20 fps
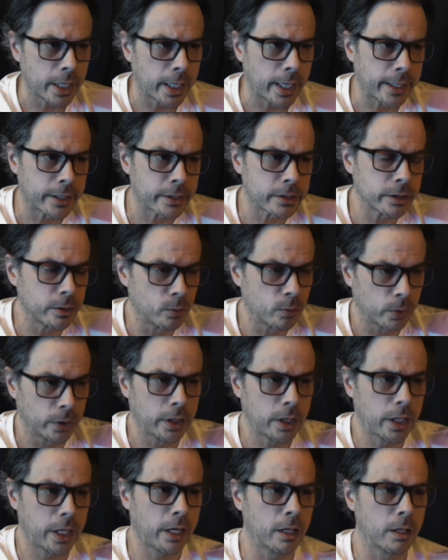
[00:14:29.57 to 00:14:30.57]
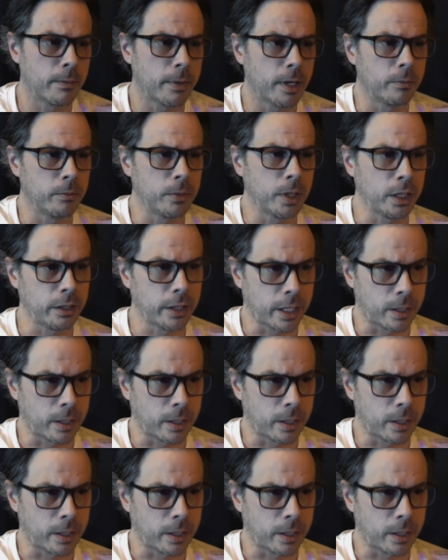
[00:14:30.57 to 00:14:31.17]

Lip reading: that actually really cared about me,